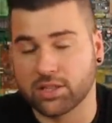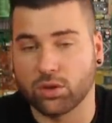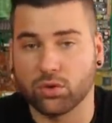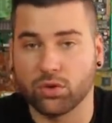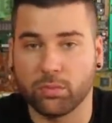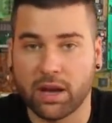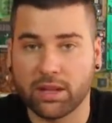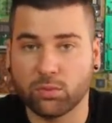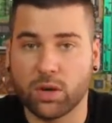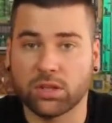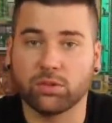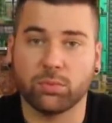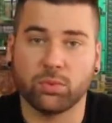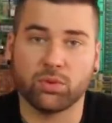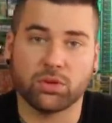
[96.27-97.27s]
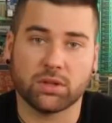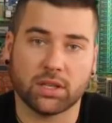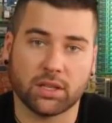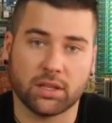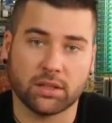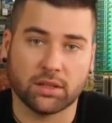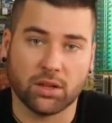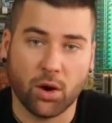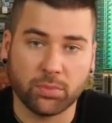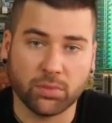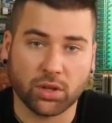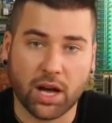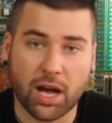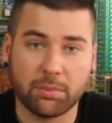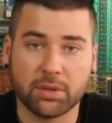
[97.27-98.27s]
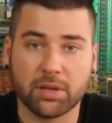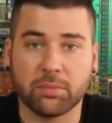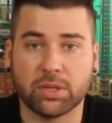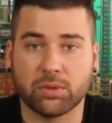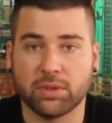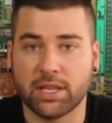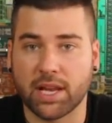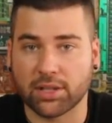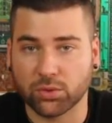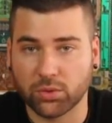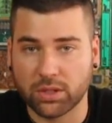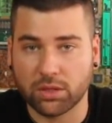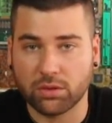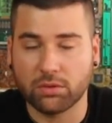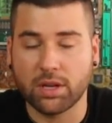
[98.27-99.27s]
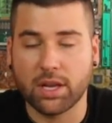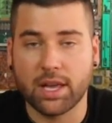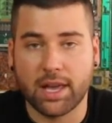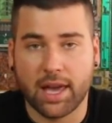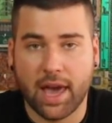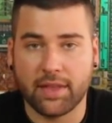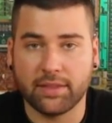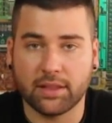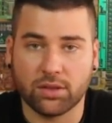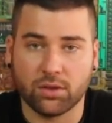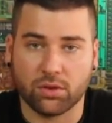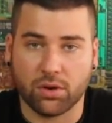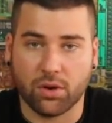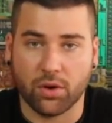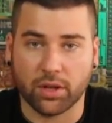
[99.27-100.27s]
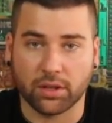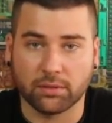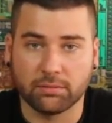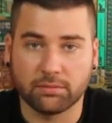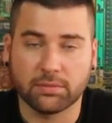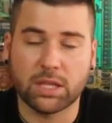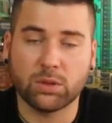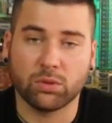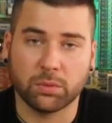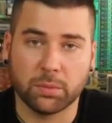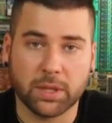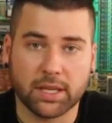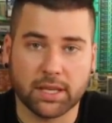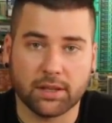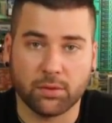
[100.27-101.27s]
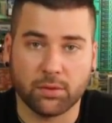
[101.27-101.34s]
So you might want to put an optocoupler between the Arduino and your coil. That will be